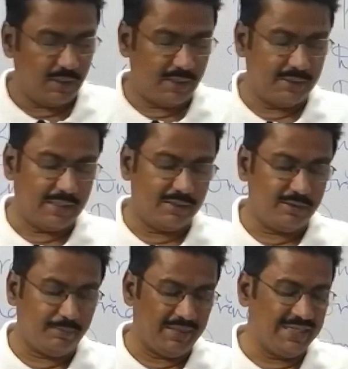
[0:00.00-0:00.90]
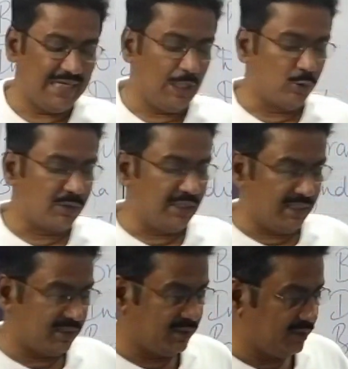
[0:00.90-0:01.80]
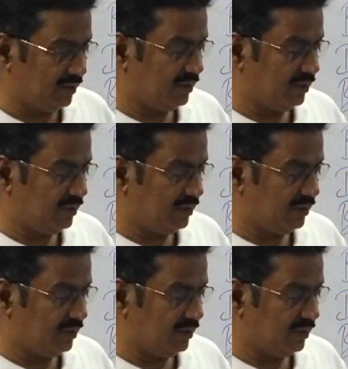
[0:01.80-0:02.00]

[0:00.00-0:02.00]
and that is the main outlet